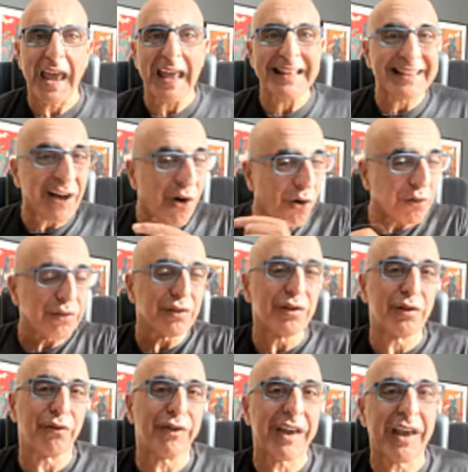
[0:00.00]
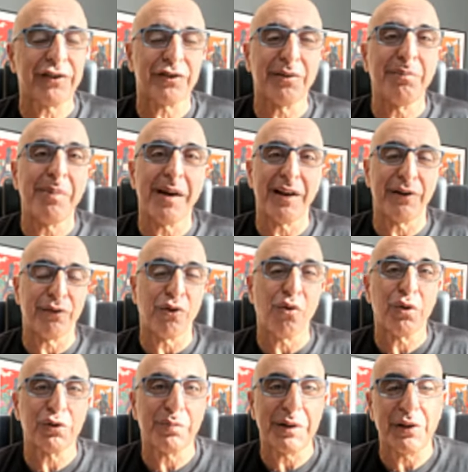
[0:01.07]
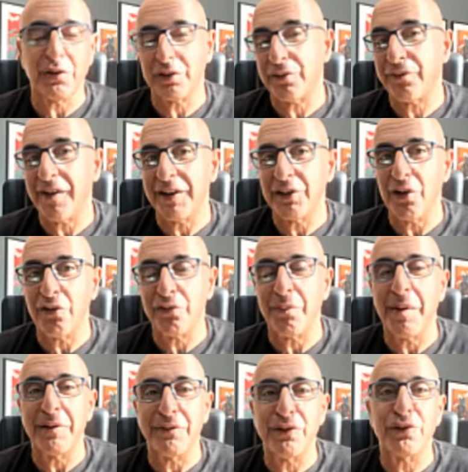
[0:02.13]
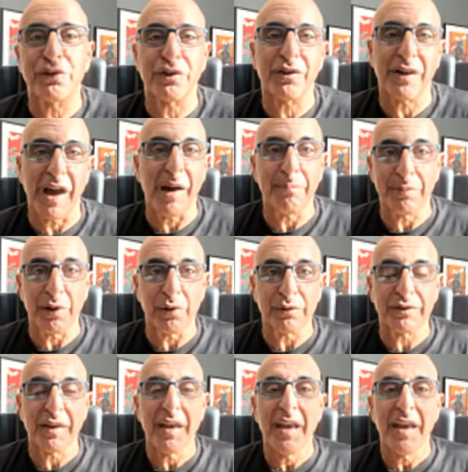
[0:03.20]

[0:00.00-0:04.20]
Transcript: and on the notification bell if you want to be notified of my future uploads.